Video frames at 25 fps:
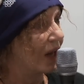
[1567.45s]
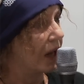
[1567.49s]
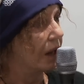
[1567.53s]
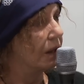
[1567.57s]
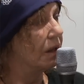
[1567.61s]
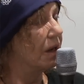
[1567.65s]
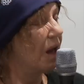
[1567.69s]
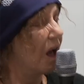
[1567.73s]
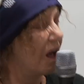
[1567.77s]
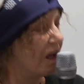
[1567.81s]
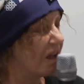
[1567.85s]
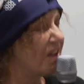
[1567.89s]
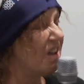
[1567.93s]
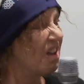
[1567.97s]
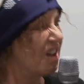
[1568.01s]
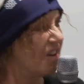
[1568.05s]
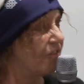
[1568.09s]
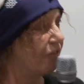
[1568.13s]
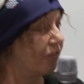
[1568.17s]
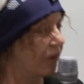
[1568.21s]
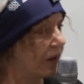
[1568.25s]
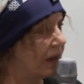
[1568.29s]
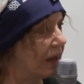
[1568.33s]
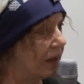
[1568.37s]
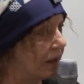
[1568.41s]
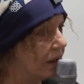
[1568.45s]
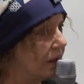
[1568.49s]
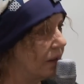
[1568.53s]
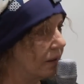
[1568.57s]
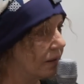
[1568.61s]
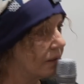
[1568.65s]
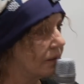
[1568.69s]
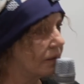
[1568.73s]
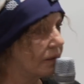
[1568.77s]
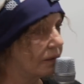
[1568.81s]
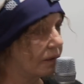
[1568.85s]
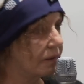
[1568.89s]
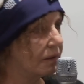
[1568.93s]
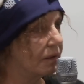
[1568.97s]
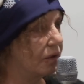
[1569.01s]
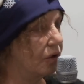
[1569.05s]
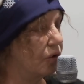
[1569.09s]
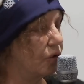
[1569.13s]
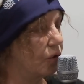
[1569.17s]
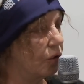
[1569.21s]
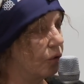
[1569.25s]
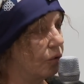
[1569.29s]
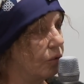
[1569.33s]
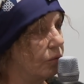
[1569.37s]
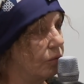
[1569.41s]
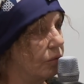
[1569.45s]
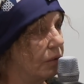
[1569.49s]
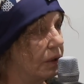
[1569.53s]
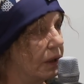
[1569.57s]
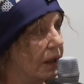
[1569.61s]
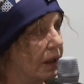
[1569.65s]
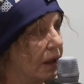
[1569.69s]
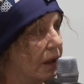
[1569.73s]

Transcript: naively, you know.